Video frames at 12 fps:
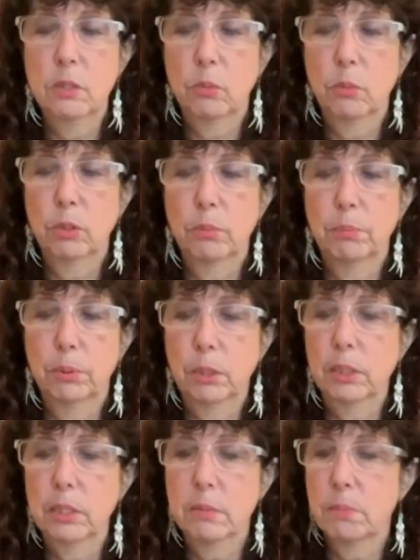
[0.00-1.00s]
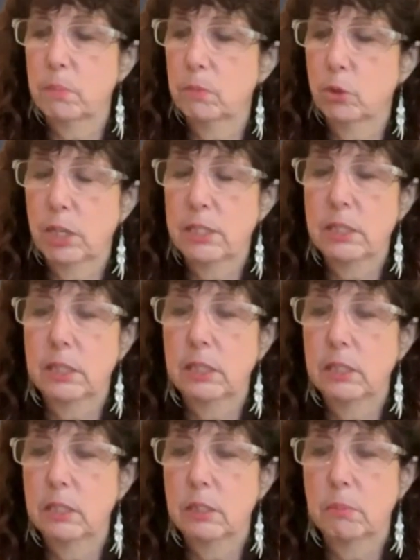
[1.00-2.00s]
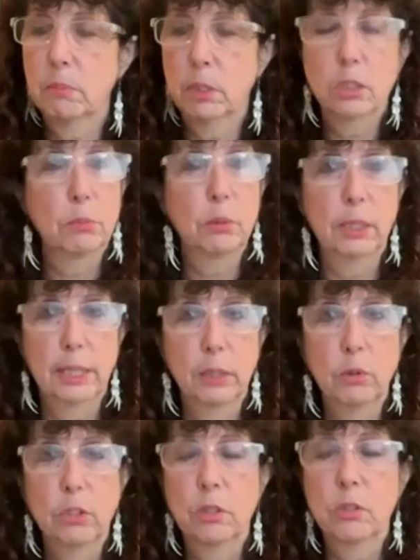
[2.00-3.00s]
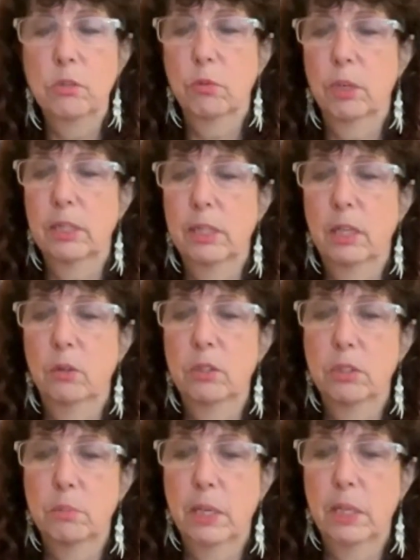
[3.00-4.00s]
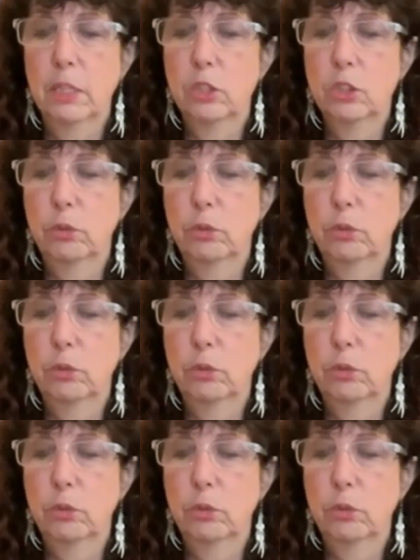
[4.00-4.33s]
The book is translated into multiple languages. Right now it's Spanish,